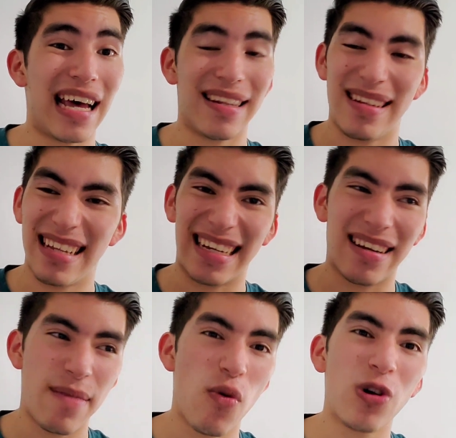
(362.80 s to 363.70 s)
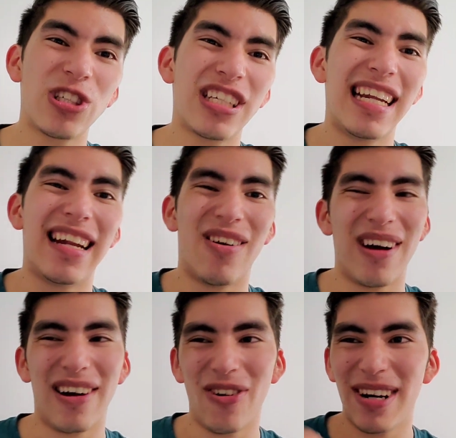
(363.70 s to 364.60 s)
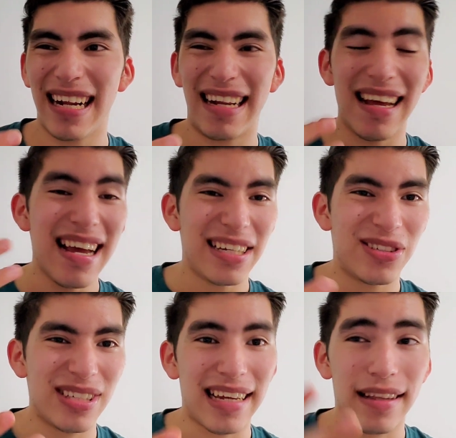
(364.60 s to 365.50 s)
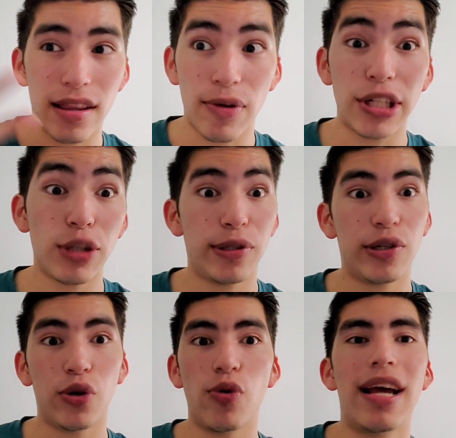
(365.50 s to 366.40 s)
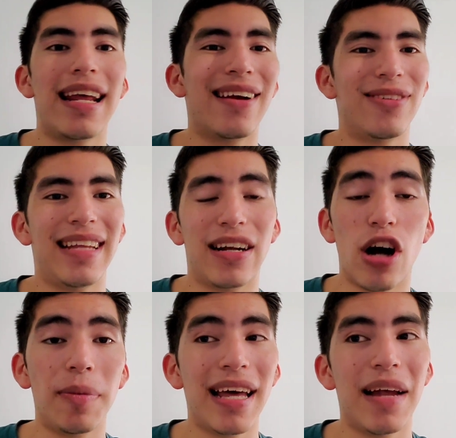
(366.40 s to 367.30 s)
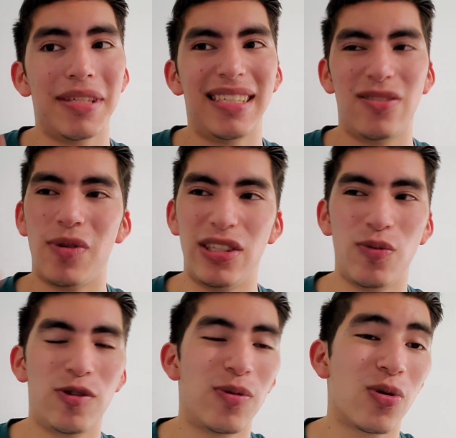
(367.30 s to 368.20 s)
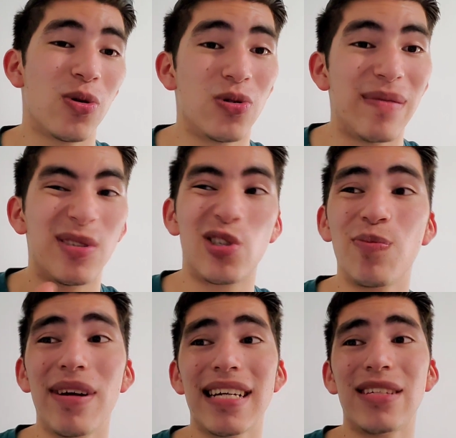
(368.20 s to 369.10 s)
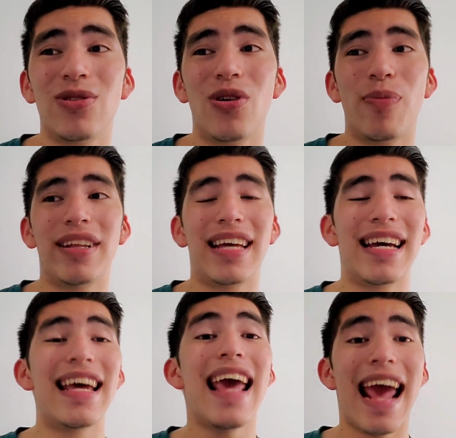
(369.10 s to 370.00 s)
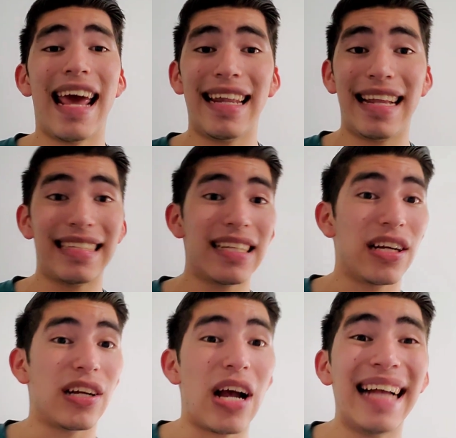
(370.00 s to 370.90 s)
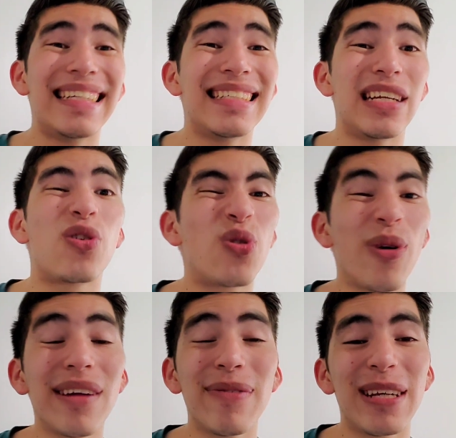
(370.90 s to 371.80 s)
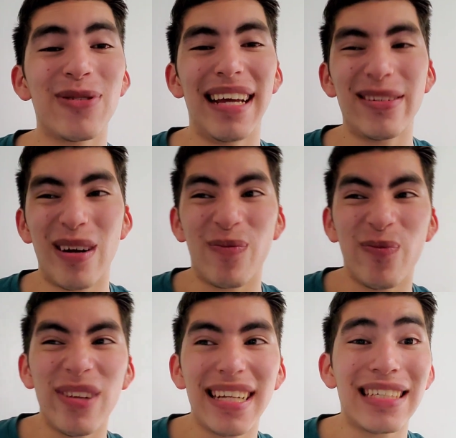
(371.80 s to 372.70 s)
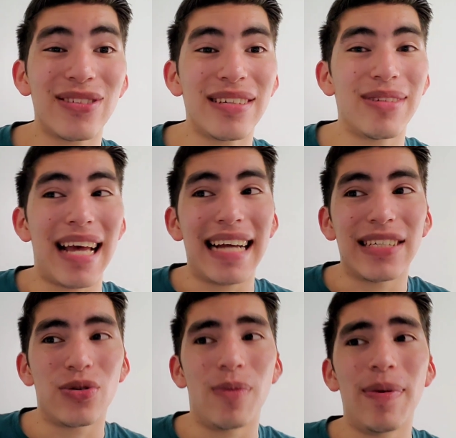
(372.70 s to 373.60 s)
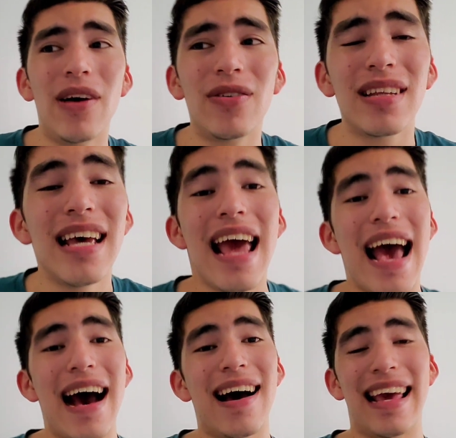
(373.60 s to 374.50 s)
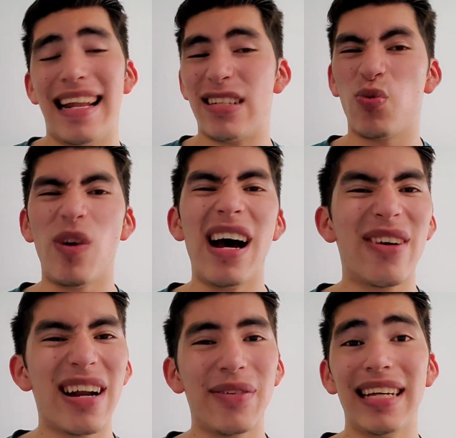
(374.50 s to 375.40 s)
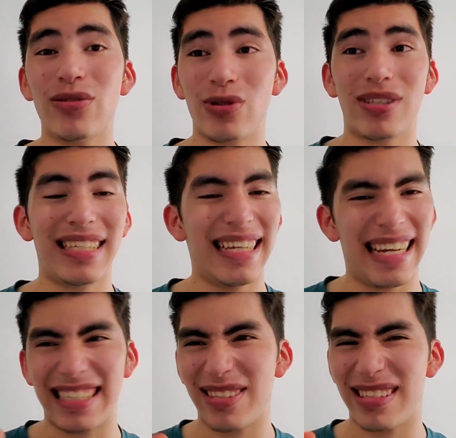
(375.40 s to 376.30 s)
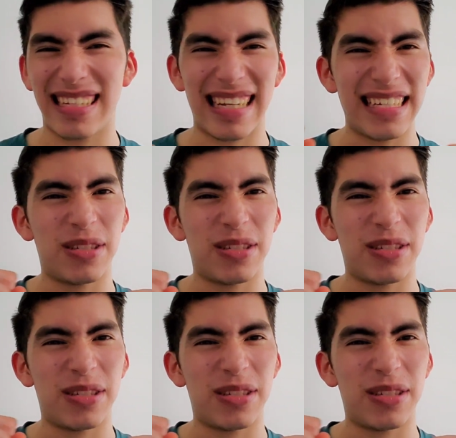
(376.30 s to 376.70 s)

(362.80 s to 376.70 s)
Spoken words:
that like emotion and heart, and just like the relationship between Gwen and her cop dad, which is already super, super cool. So I'm super excited to know about that. And they said the action is incredibly unique, so I'm really excited to see what the action is all about. And it's wild and everything. So as you can see, it just